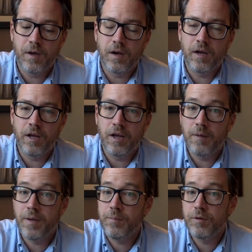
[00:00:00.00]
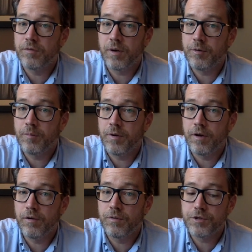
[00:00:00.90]
uh, and, and, maybe you've come here by
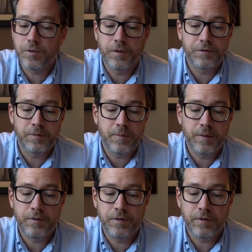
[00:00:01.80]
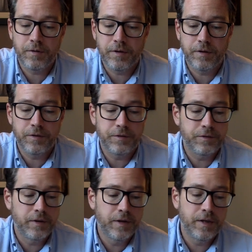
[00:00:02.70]
your own choice, and maybe there
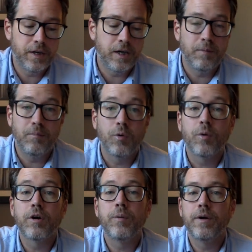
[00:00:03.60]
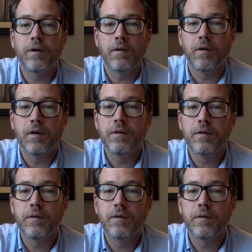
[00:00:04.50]
is uh, more going on,